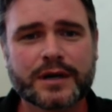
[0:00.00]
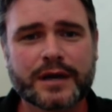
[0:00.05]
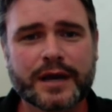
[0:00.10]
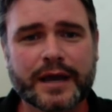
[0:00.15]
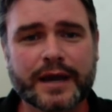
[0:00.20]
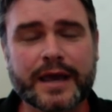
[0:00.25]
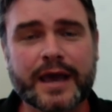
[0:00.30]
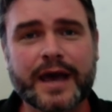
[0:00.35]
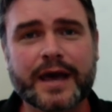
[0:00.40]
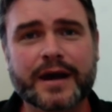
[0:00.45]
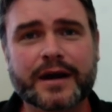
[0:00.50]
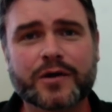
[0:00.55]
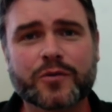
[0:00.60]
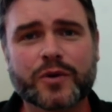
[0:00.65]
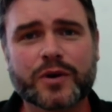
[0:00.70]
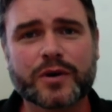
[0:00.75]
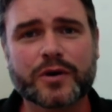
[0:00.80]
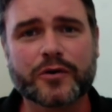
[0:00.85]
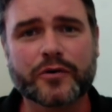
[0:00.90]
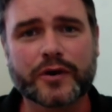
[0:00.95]
In Canada,
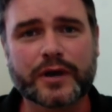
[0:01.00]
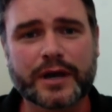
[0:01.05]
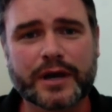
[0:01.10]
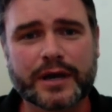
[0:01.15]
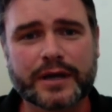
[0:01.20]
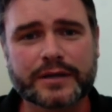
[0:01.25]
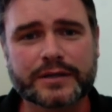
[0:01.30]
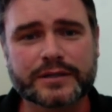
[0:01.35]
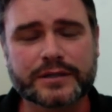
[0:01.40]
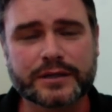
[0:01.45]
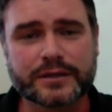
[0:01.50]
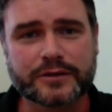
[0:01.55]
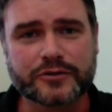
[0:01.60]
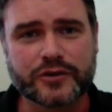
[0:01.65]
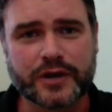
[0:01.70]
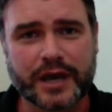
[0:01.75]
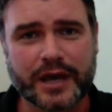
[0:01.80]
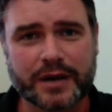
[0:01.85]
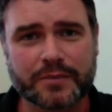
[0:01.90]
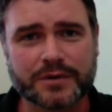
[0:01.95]
we create
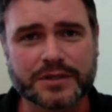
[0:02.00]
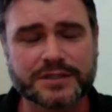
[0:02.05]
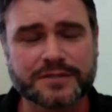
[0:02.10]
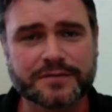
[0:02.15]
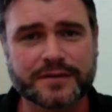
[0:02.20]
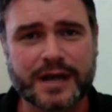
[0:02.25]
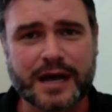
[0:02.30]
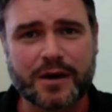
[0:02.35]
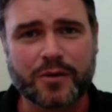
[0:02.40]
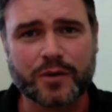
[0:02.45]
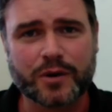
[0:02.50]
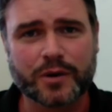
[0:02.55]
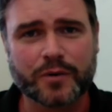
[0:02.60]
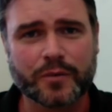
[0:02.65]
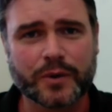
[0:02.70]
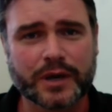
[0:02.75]
cannabis flower.